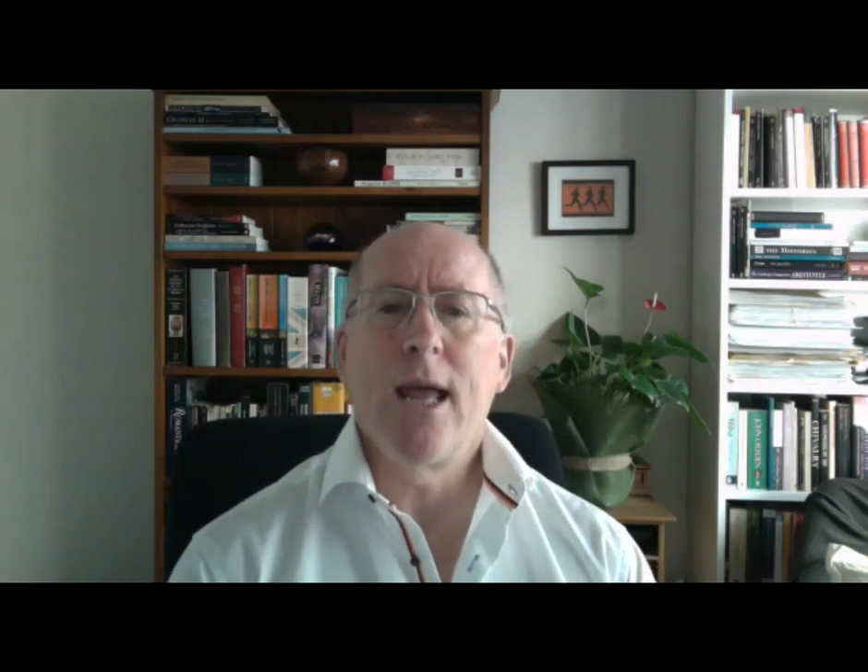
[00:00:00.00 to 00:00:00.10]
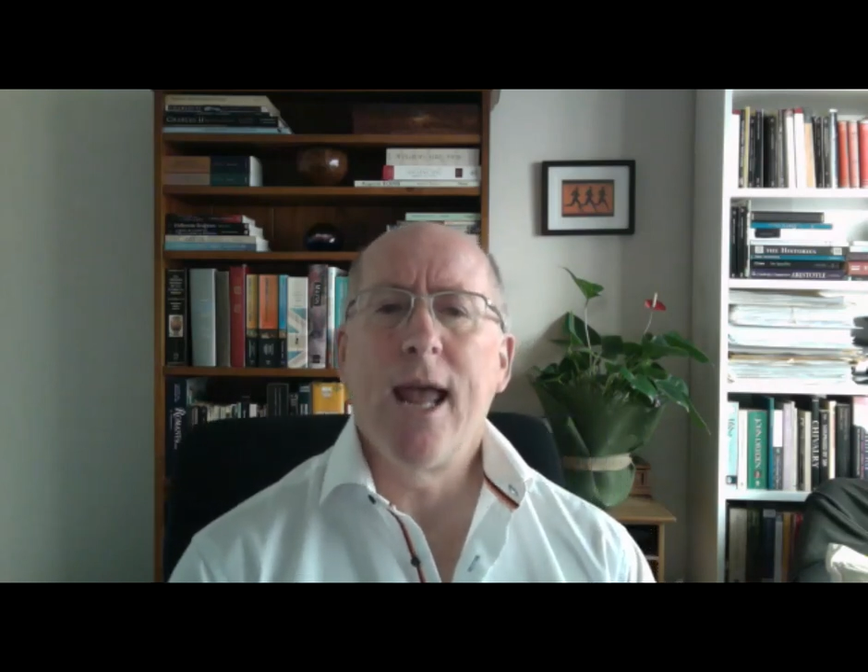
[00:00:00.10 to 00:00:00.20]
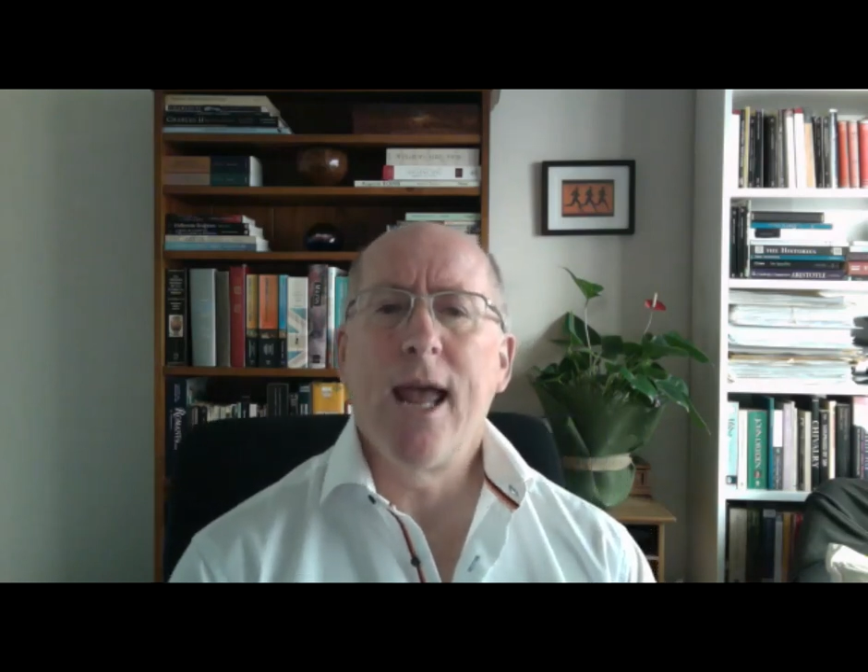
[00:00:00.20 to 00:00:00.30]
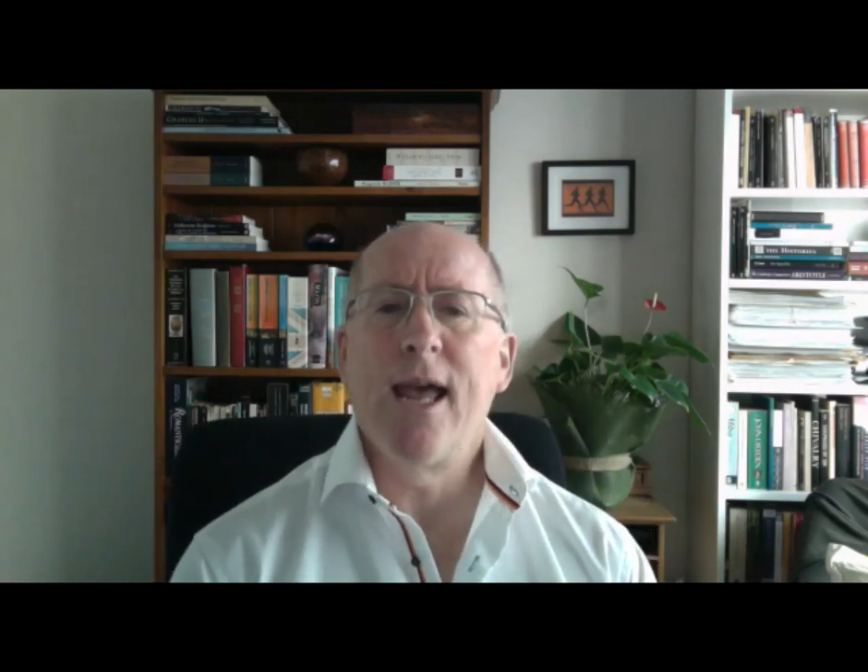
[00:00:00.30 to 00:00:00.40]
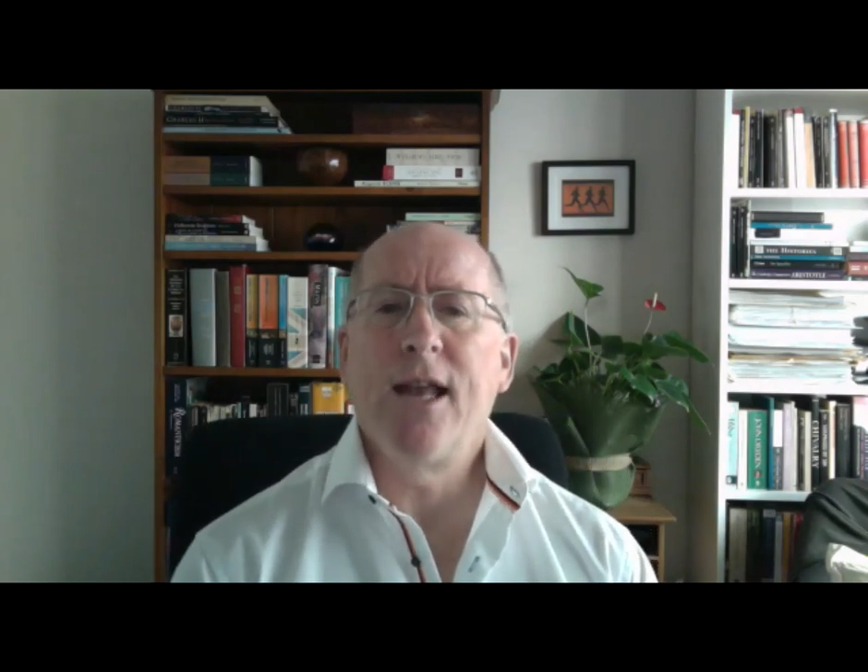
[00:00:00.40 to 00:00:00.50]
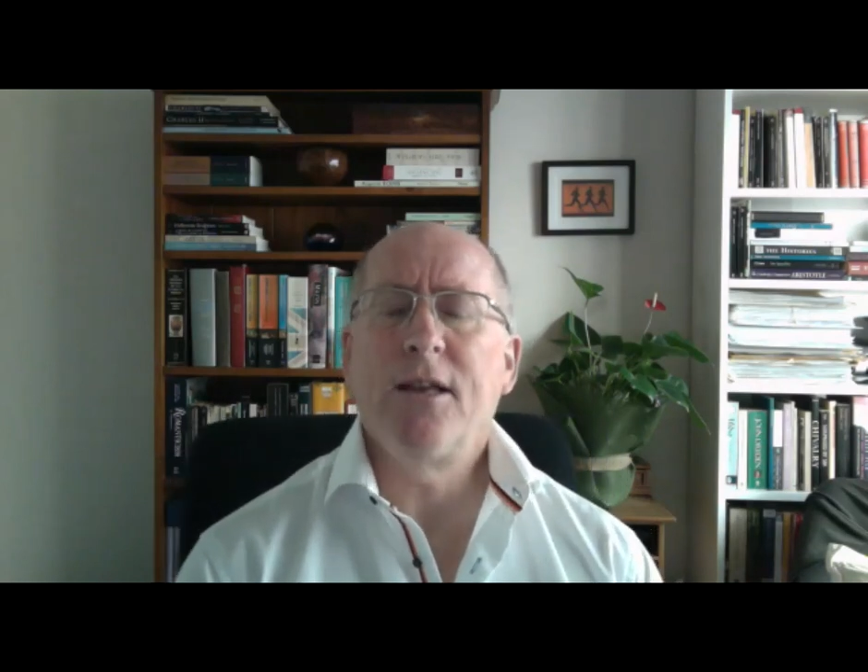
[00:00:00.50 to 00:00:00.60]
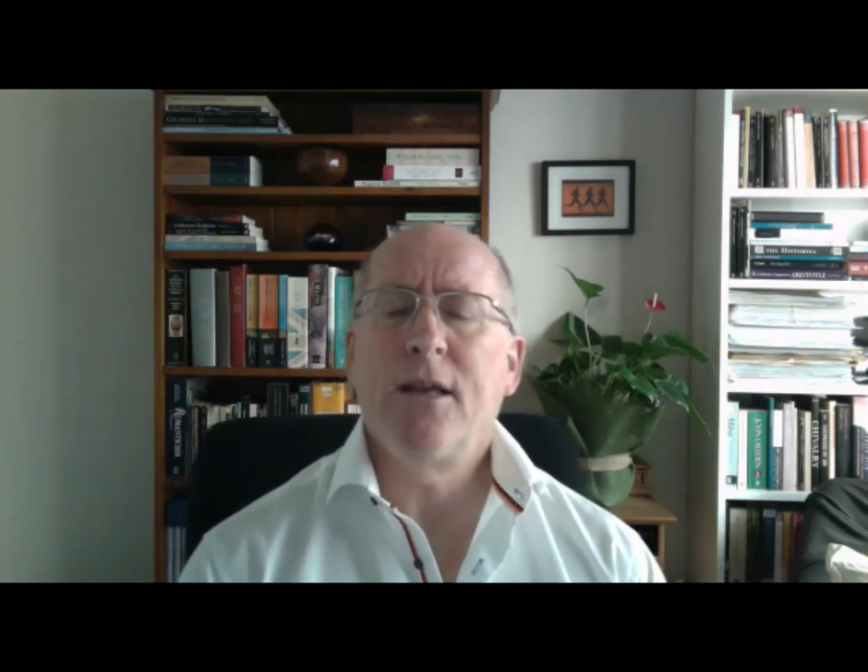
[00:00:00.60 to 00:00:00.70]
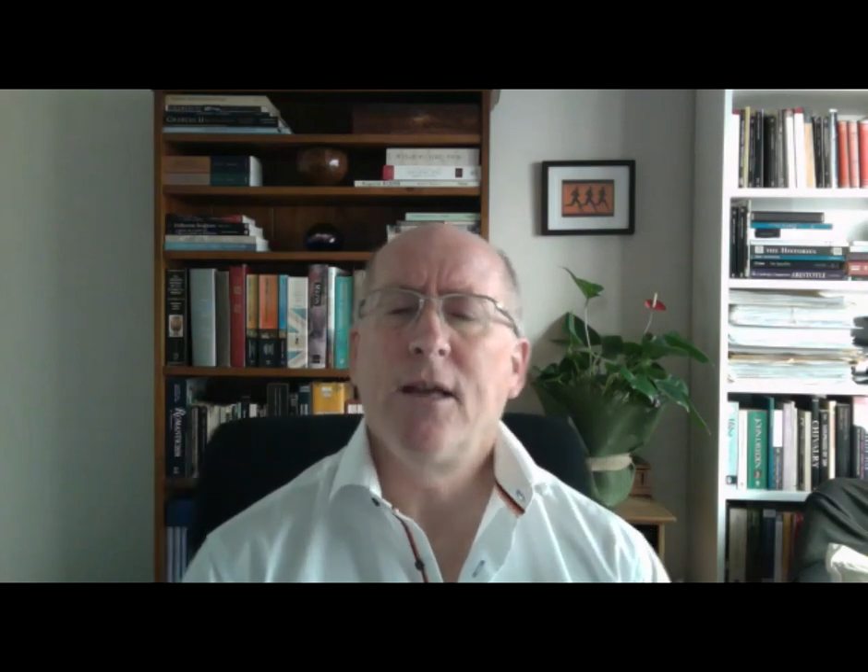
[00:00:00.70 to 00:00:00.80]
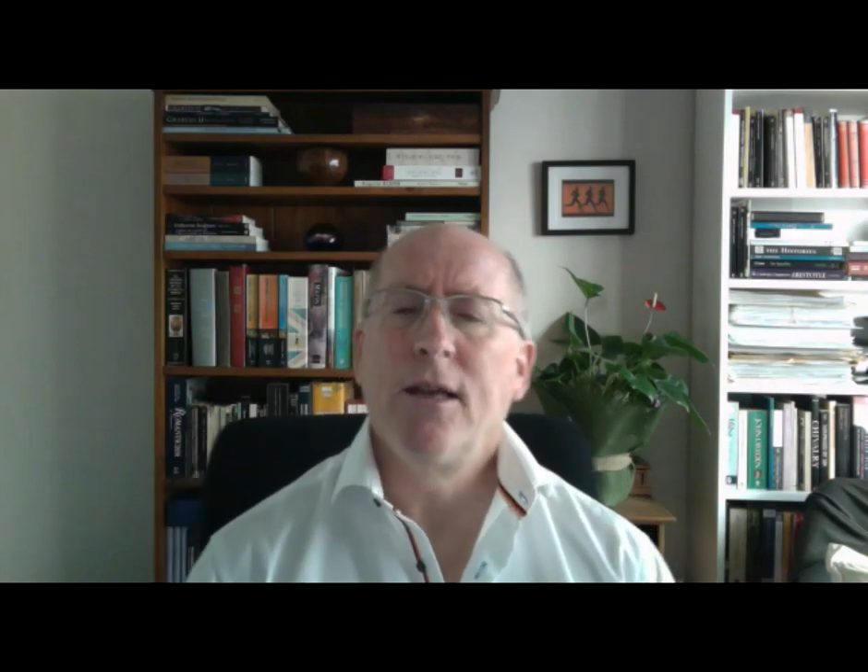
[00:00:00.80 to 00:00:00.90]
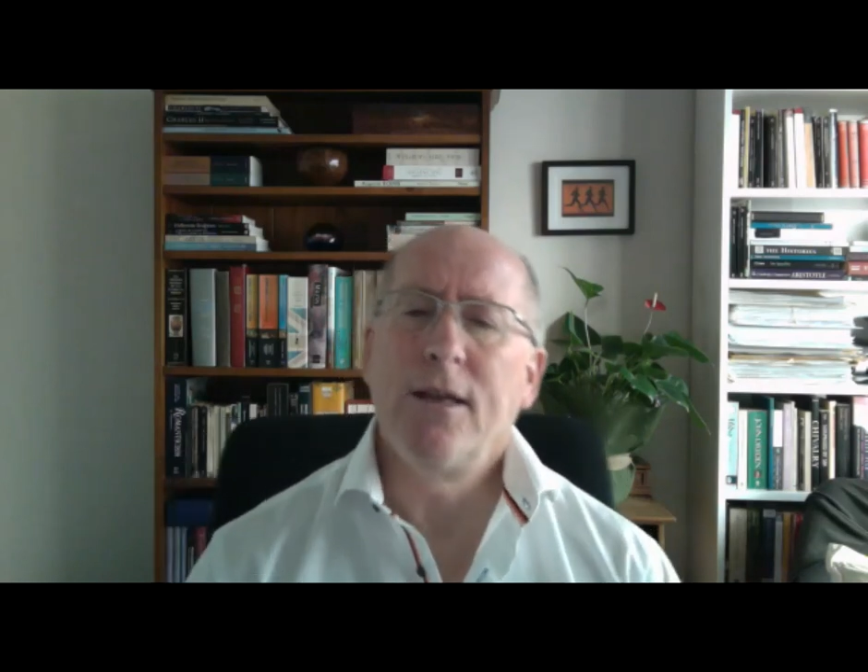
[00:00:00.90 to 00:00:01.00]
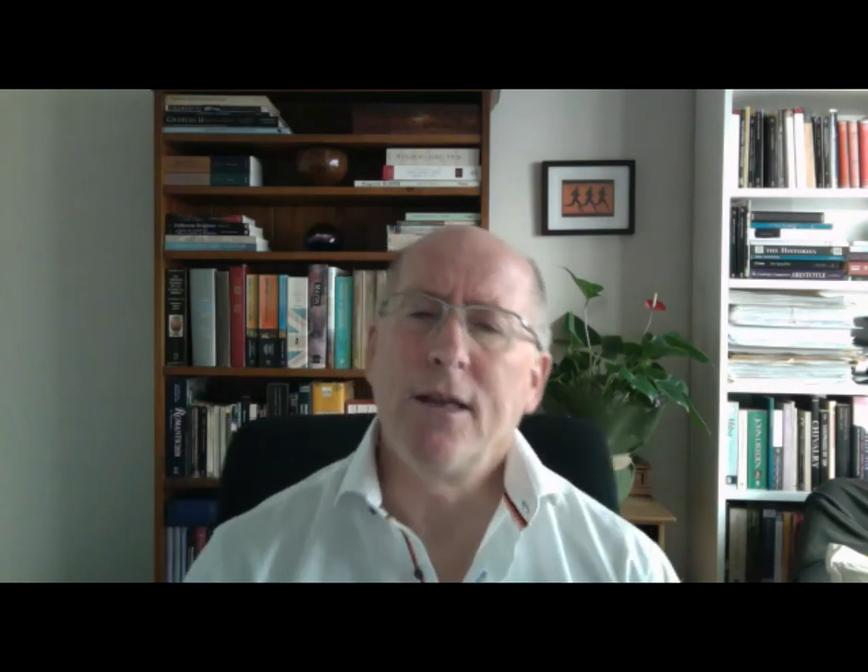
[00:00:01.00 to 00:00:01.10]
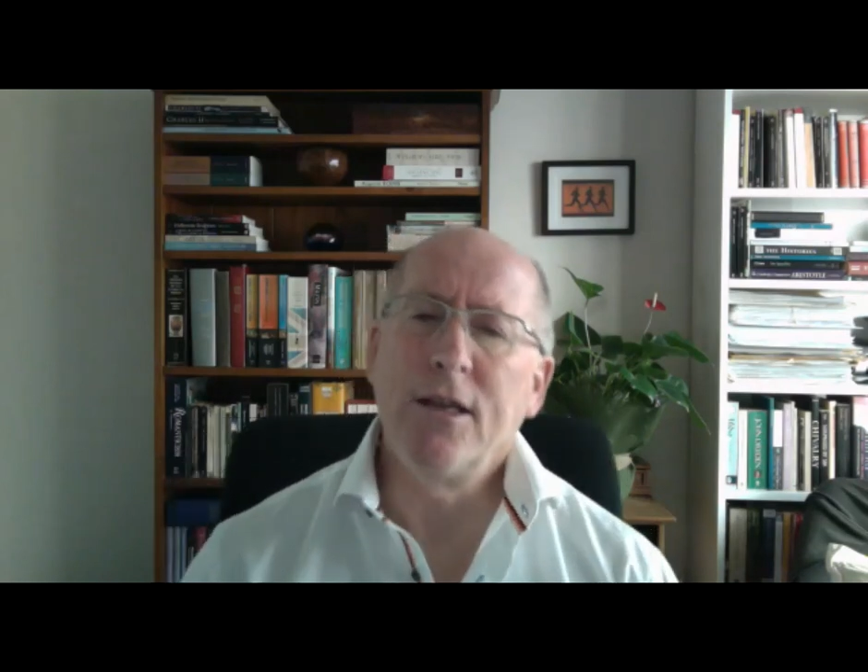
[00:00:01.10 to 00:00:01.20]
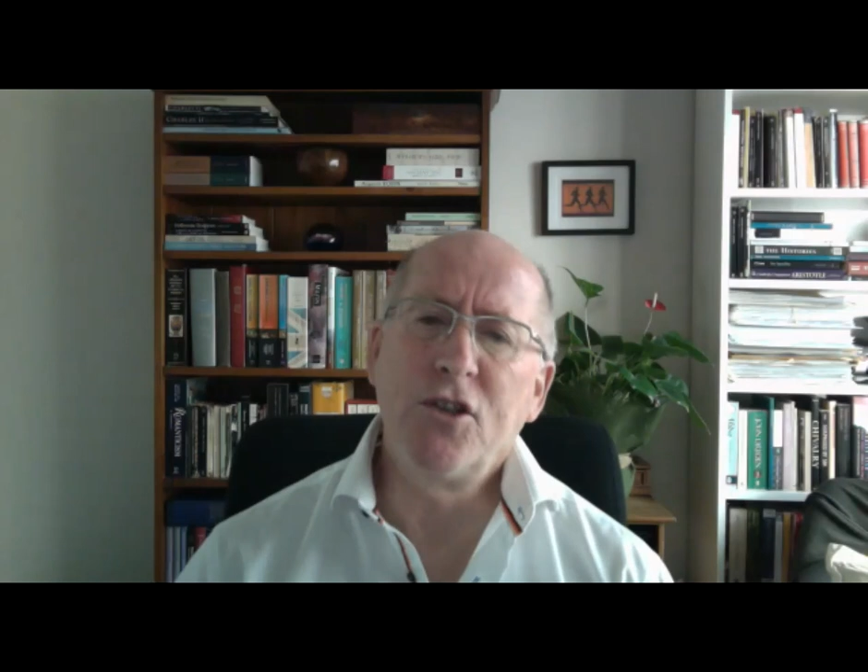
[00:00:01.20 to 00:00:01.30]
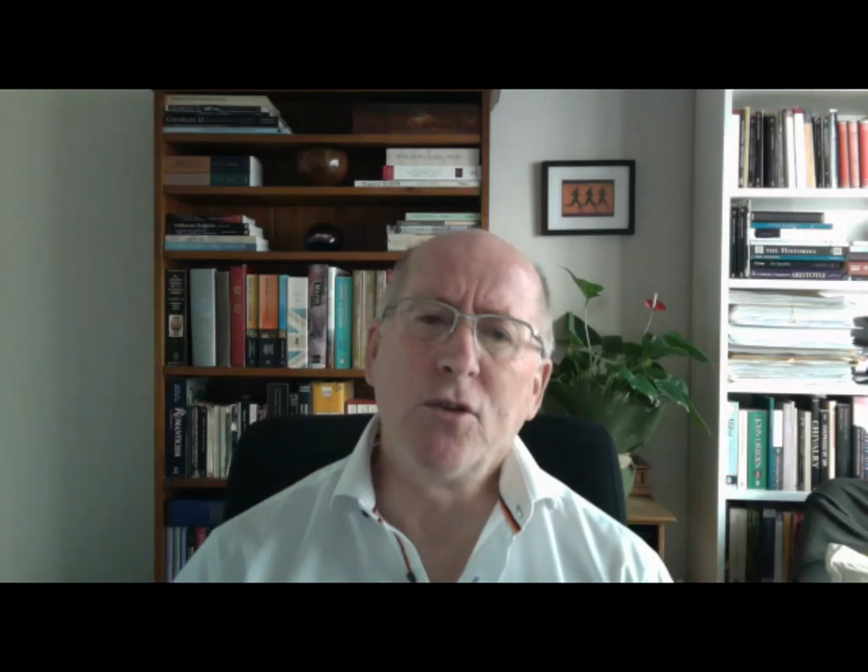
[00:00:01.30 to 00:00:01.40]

and is